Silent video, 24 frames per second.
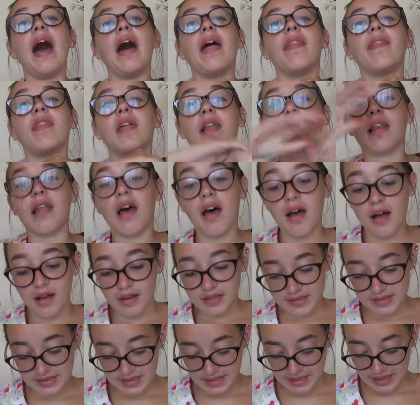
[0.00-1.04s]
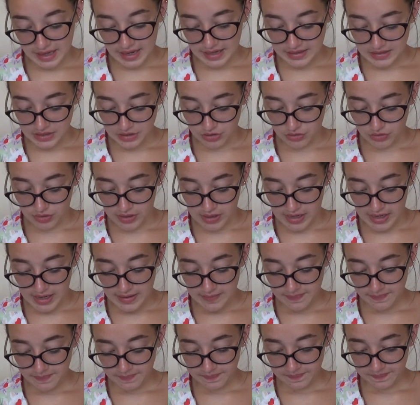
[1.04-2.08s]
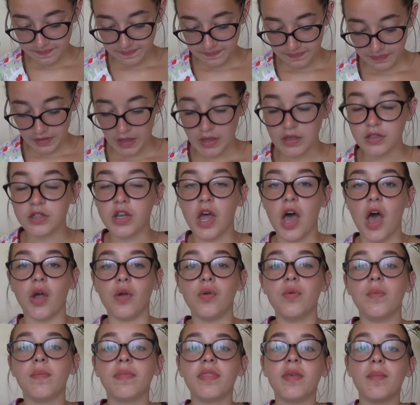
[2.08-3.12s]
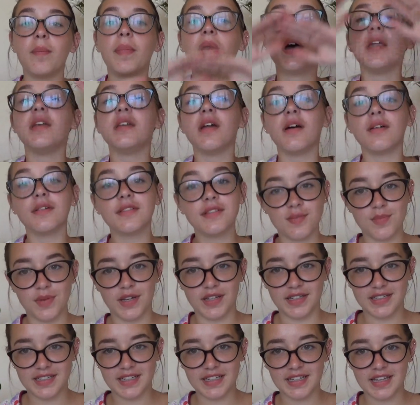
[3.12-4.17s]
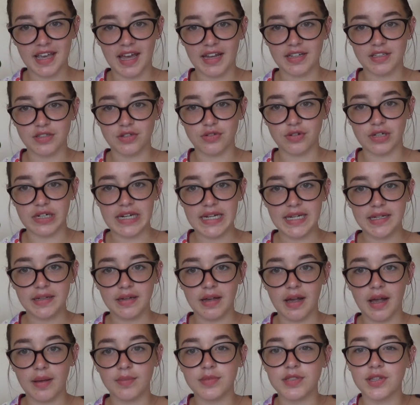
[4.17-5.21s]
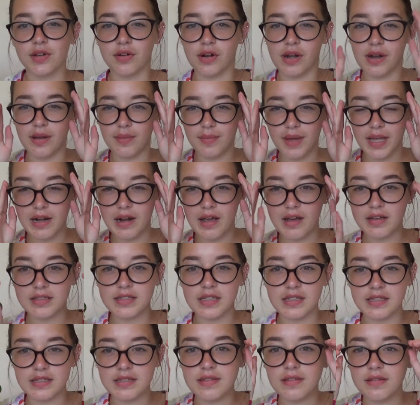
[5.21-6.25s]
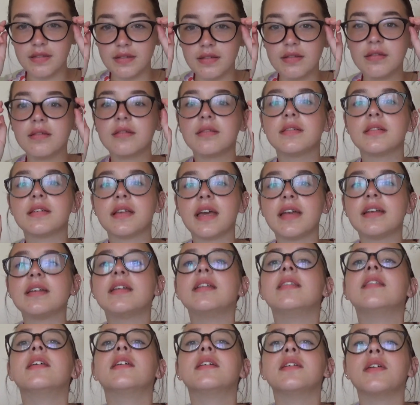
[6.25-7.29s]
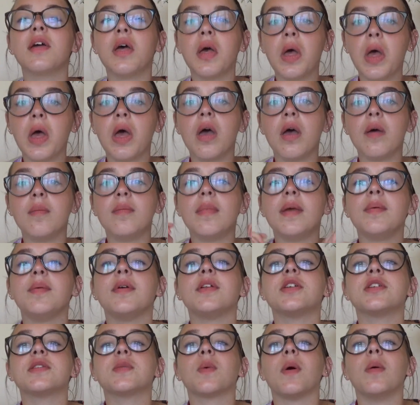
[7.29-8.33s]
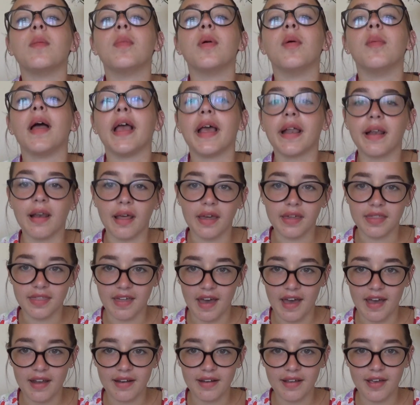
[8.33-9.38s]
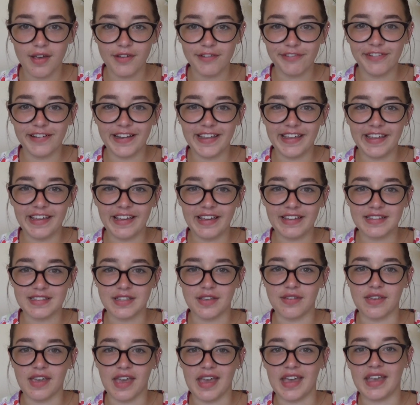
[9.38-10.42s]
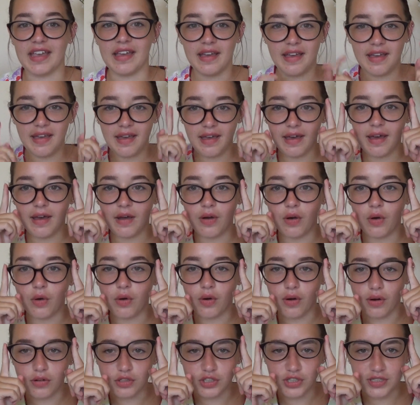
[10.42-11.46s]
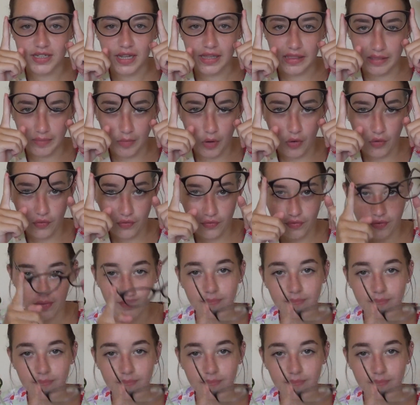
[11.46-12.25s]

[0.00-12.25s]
The last category, no, the penultimate category, I'm sorry, are my glasses getting the, maybe I just won't put my head like that. Hopefully it's okay, or I'll just take them off.